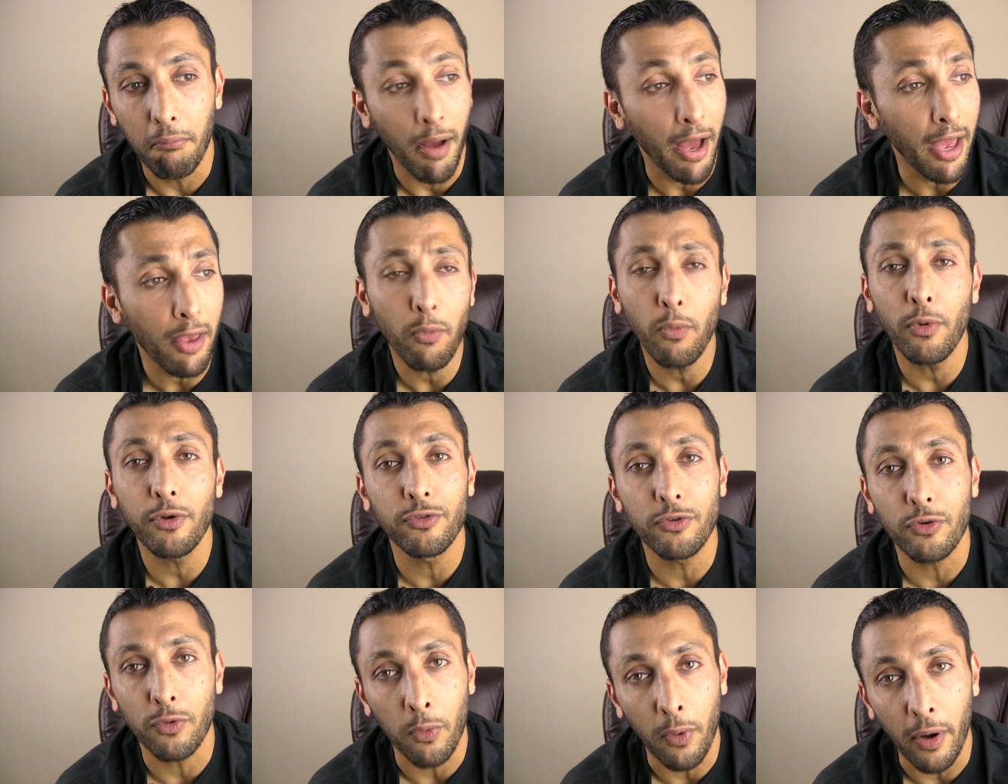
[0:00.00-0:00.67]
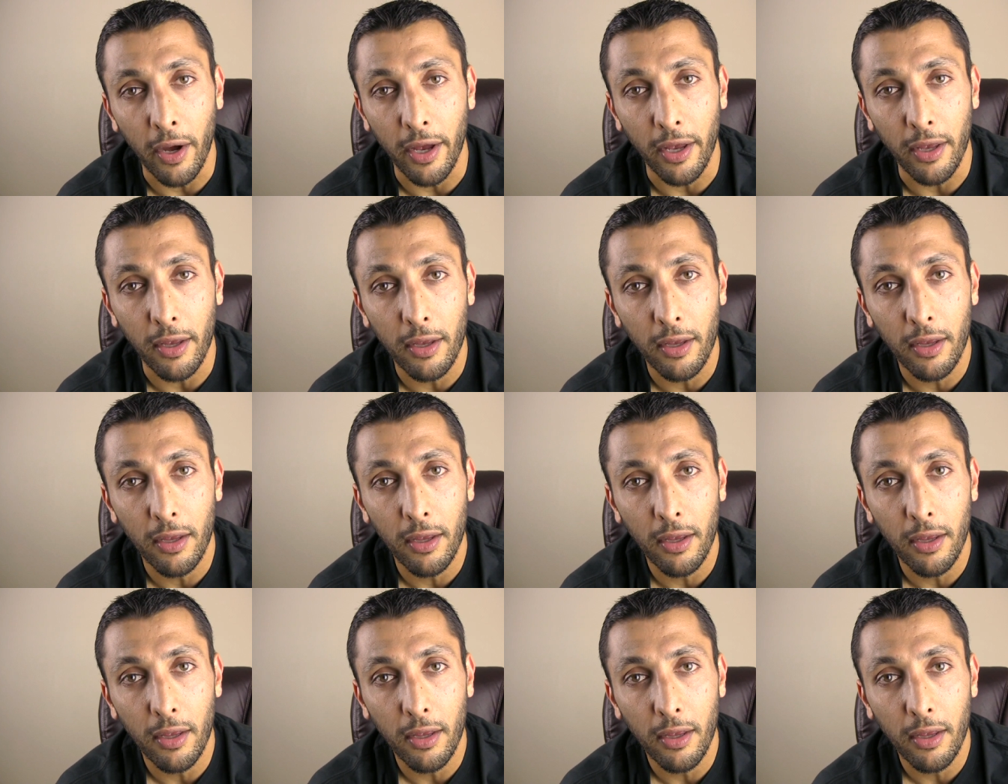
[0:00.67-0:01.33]
I wonder why.
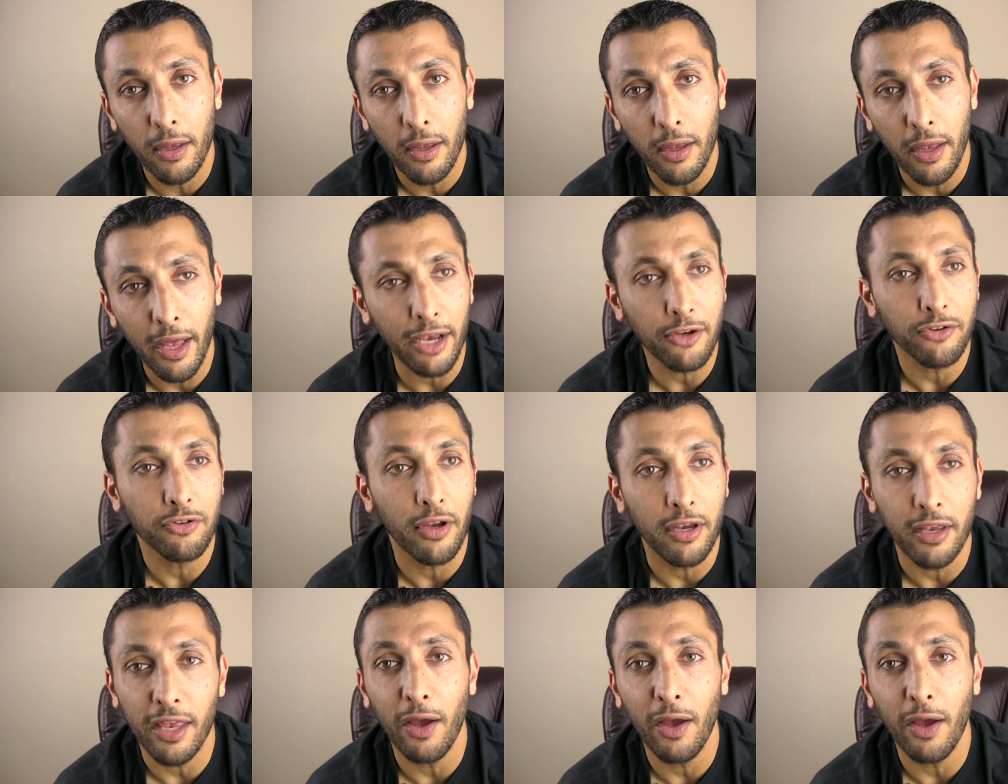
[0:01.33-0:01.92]
Actually,